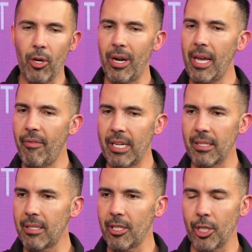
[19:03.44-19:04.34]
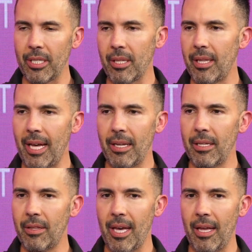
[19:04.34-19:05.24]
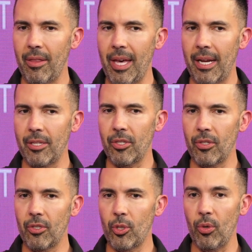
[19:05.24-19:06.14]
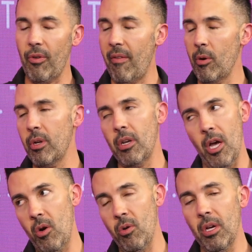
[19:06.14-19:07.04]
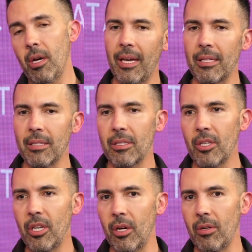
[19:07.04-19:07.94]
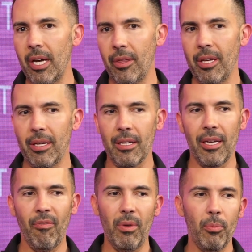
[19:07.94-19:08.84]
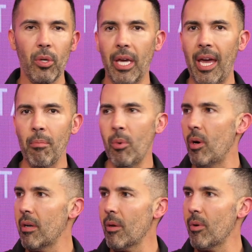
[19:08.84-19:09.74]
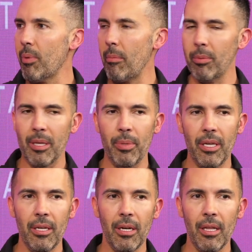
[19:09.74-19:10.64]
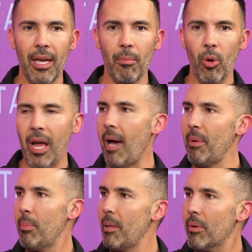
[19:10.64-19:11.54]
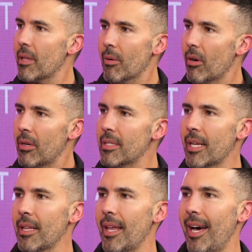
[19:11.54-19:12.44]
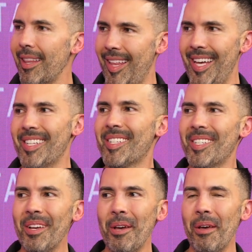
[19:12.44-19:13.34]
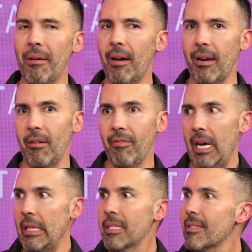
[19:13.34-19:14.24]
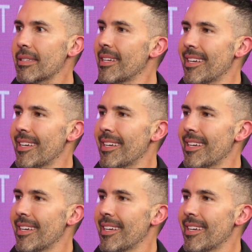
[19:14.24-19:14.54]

Is there any evidence to suggest that is true for everyone? No. And, I think if people came more, there would probably be a lot more happy people in the world 100%. And a lot less, violence.